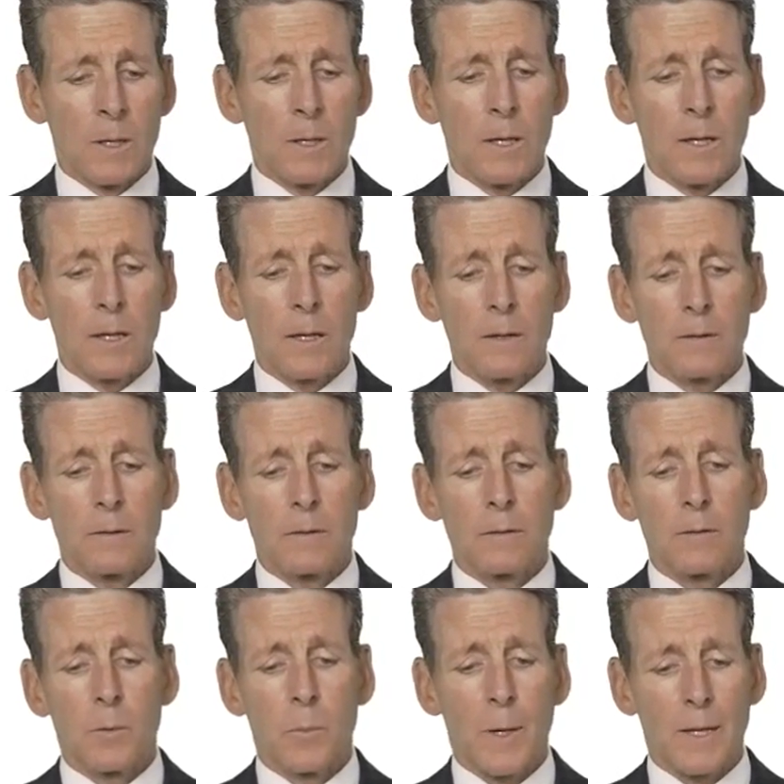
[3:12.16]
And
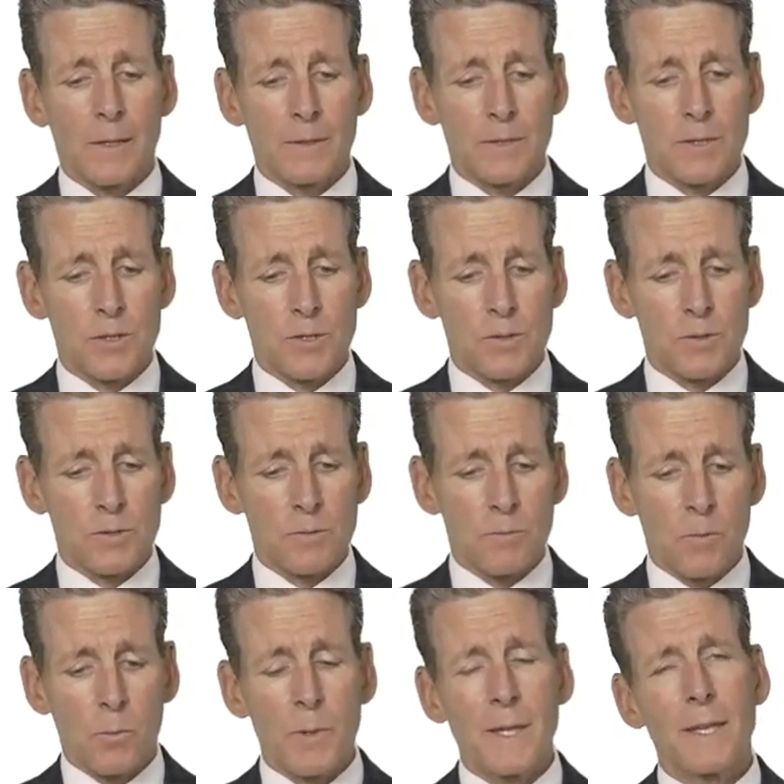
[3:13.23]
the politicians.
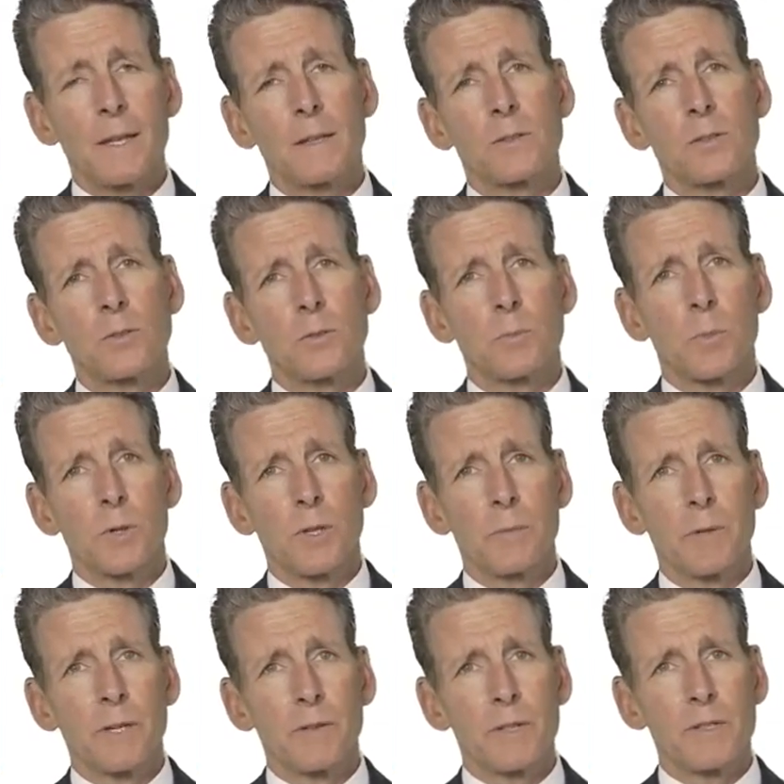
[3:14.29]
When we get into
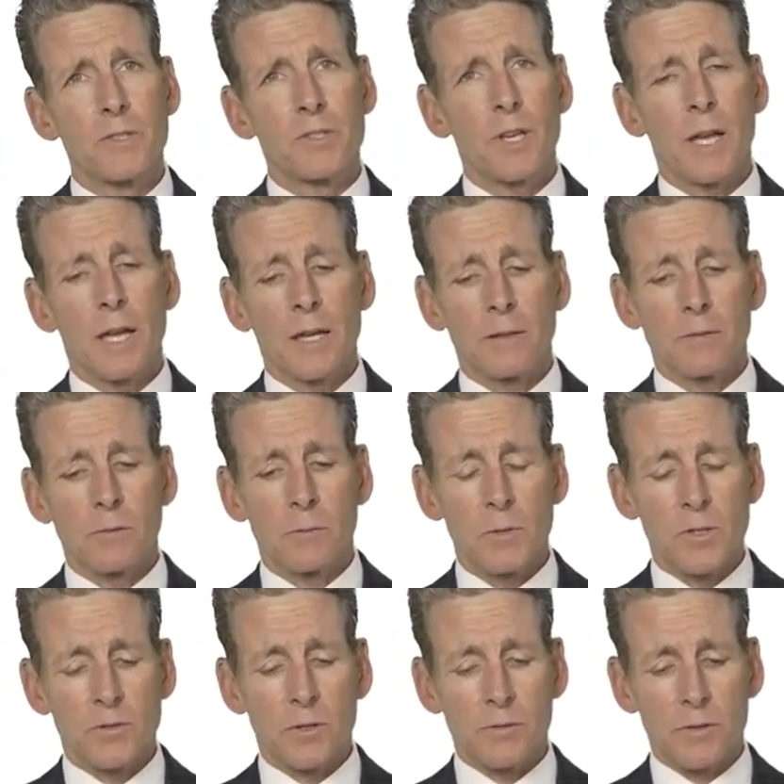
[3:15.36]
preliminary design, when we
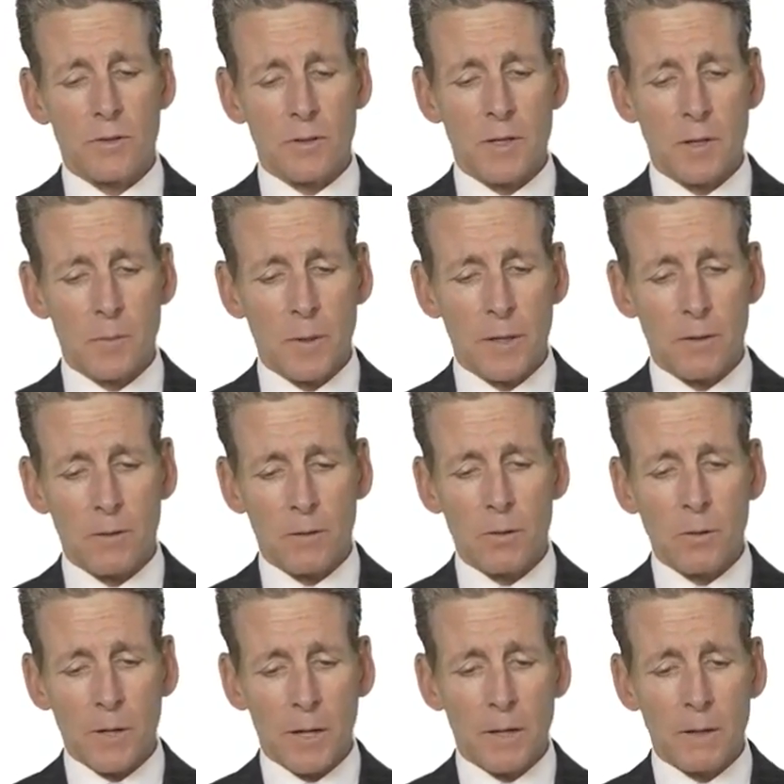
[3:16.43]
start to think about,
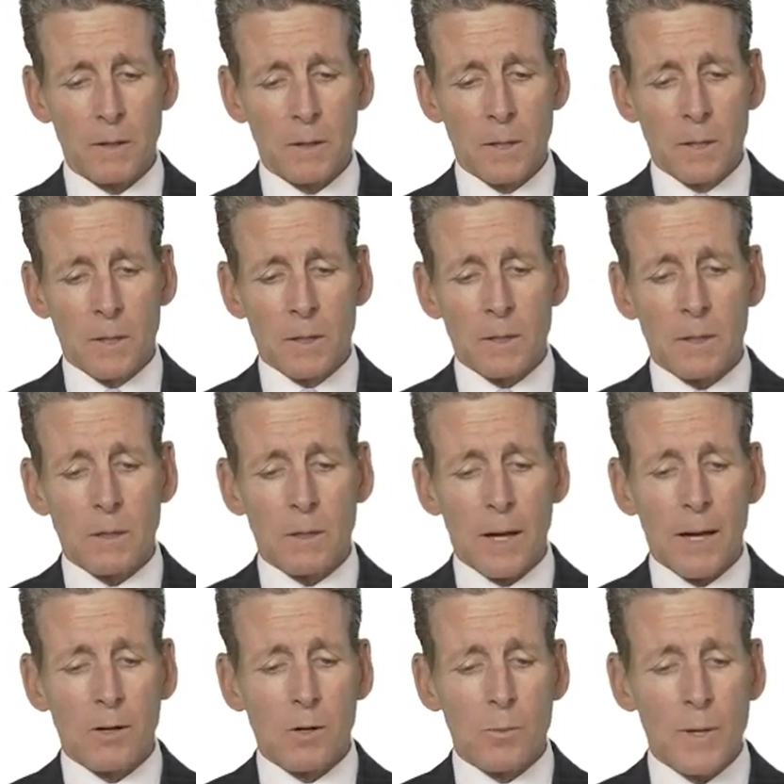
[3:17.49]
okay,
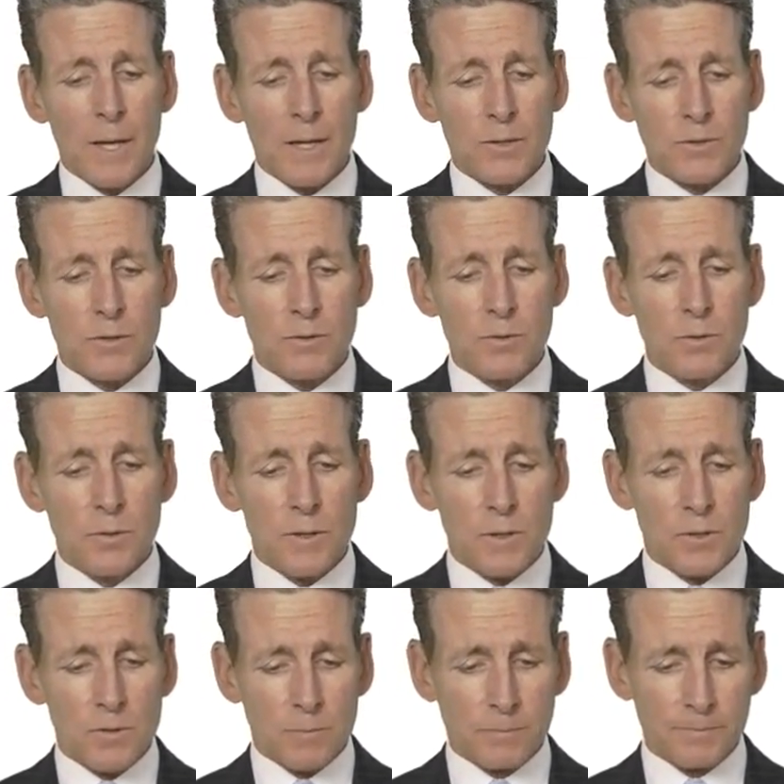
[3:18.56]
how can we actually do
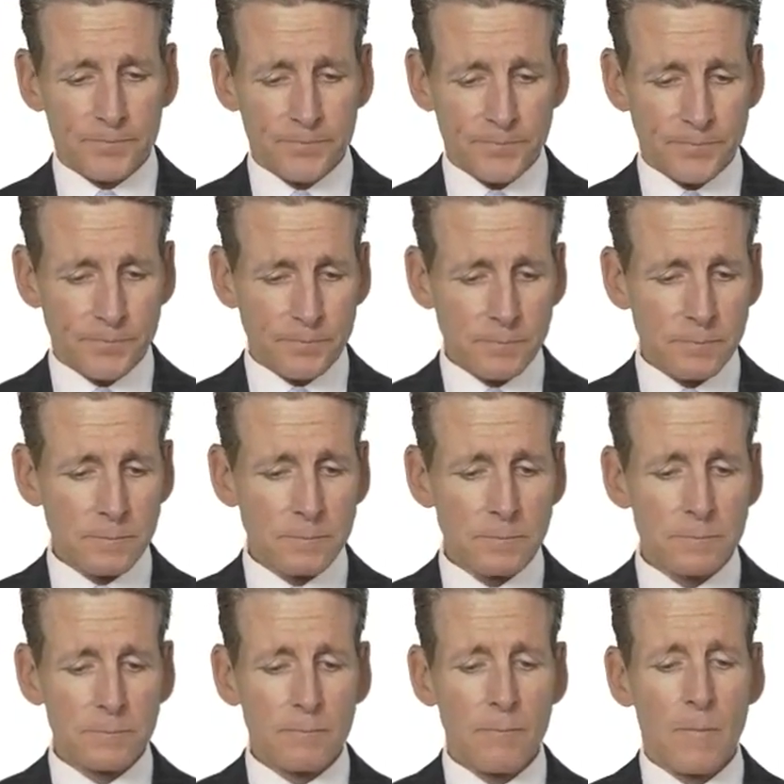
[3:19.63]
this?
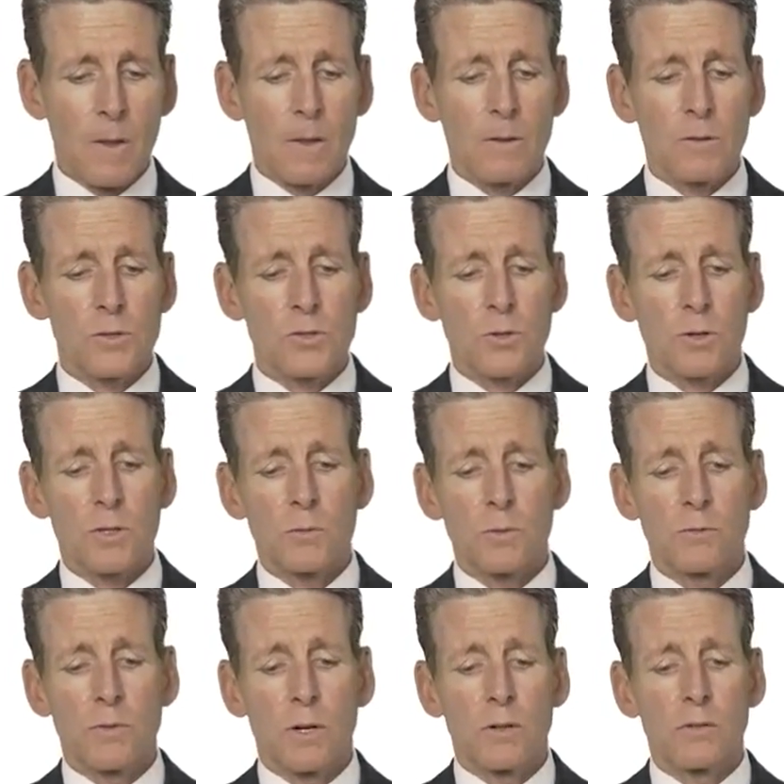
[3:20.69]
You start to
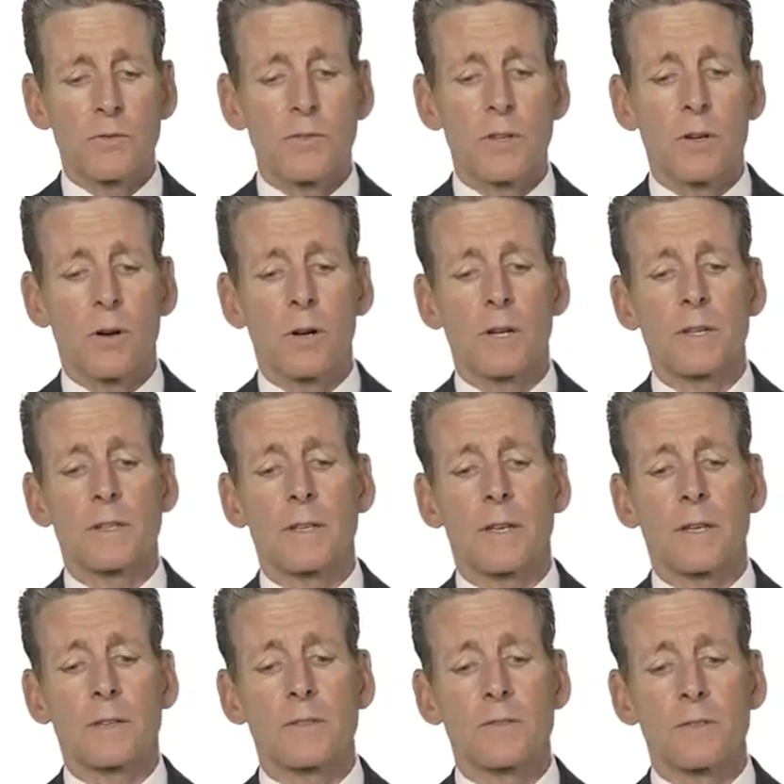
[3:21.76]
involve the
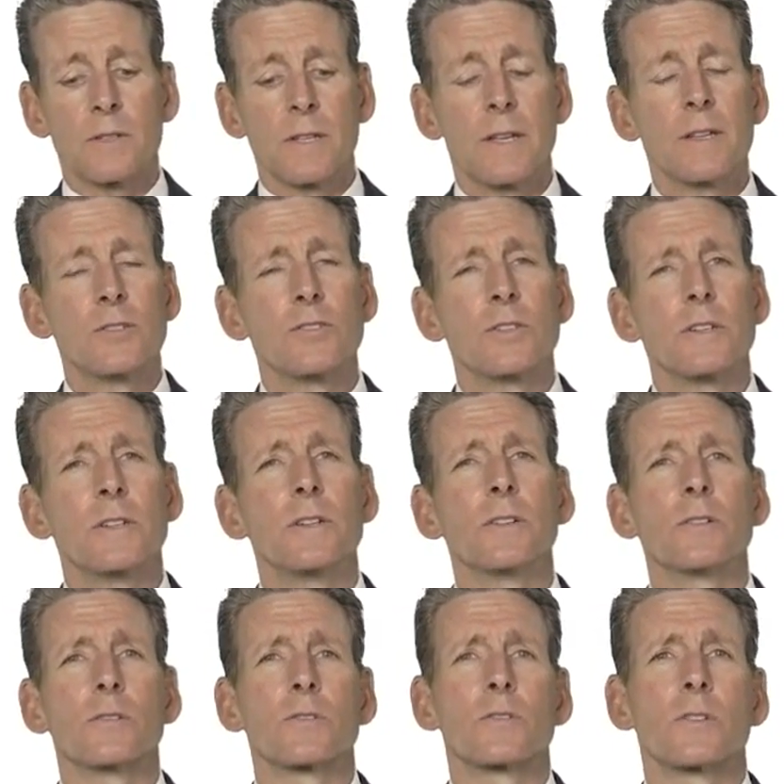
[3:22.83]
architects, the
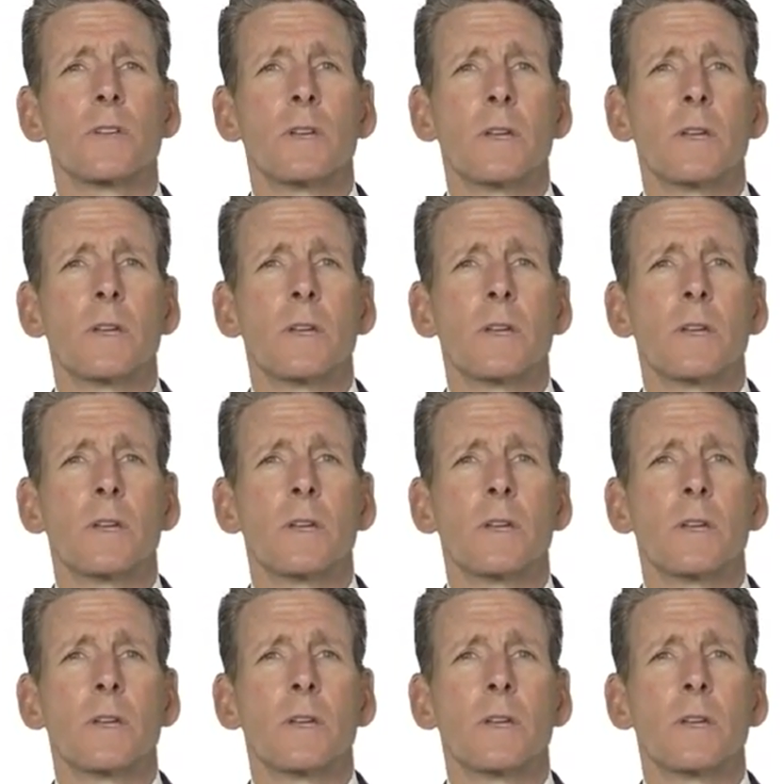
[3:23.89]
engineers,